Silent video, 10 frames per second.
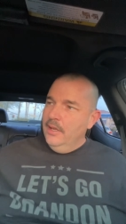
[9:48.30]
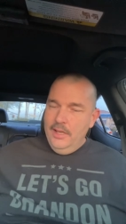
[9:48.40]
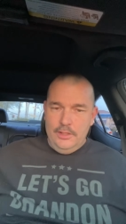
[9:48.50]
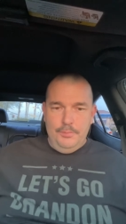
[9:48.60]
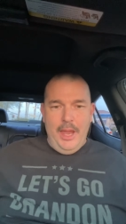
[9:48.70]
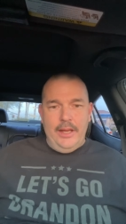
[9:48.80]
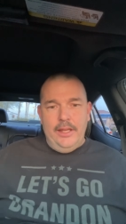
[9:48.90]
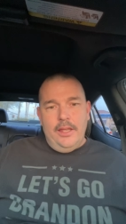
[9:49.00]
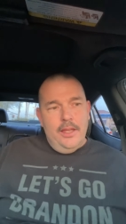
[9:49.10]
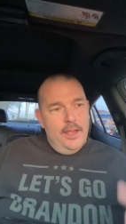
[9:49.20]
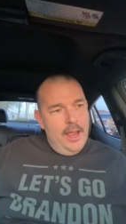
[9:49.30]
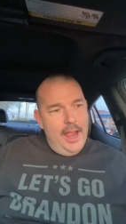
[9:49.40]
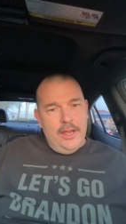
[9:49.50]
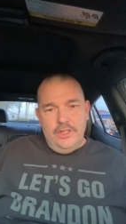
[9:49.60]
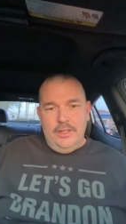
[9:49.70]
Hispanic,
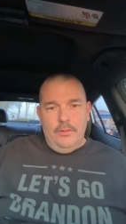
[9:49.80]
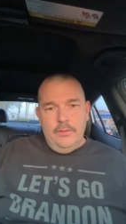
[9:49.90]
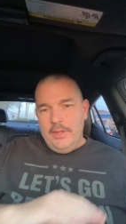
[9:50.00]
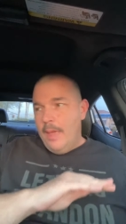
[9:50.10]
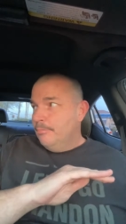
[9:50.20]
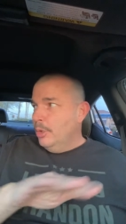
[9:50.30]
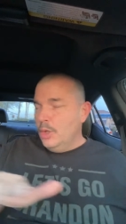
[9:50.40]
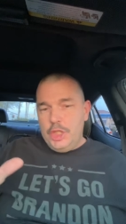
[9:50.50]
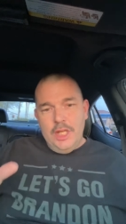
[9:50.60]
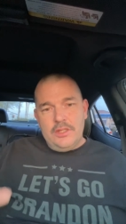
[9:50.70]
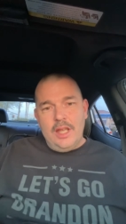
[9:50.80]
Asian. That bullshit's